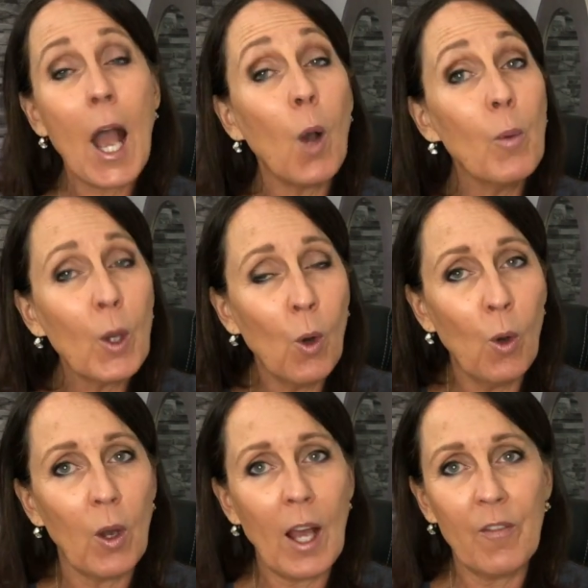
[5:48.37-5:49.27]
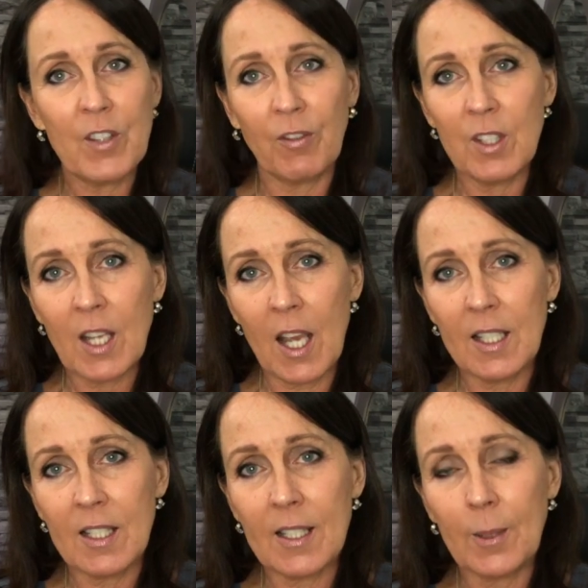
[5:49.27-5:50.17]
and we all have different
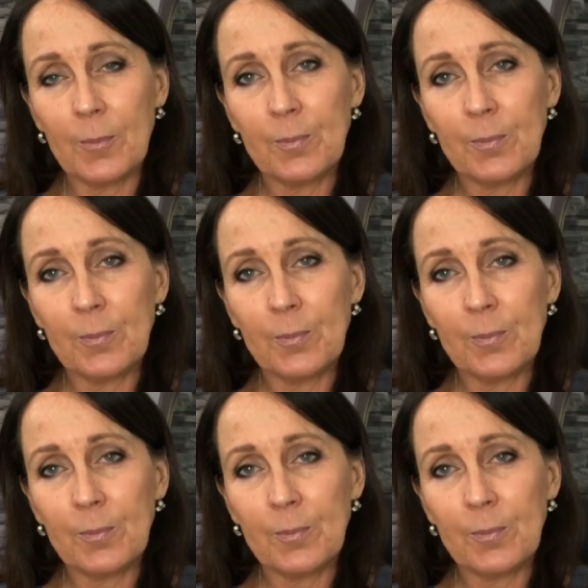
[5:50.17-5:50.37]
tastes.